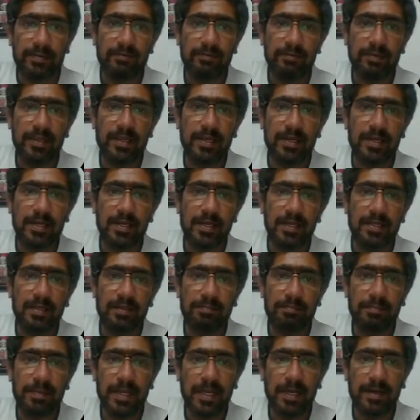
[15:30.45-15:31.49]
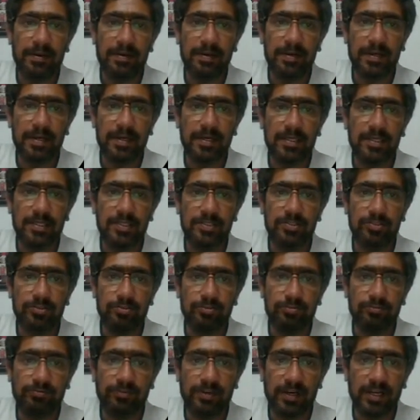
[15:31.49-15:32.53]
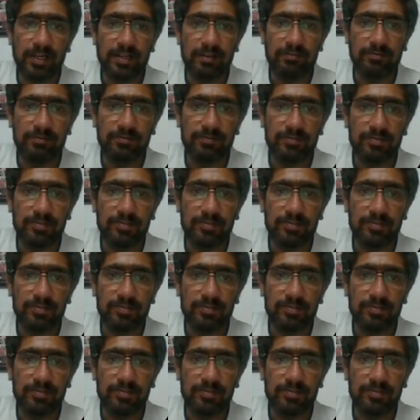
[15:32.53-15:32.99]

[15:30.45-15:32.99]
we get another pair here. 2, 5.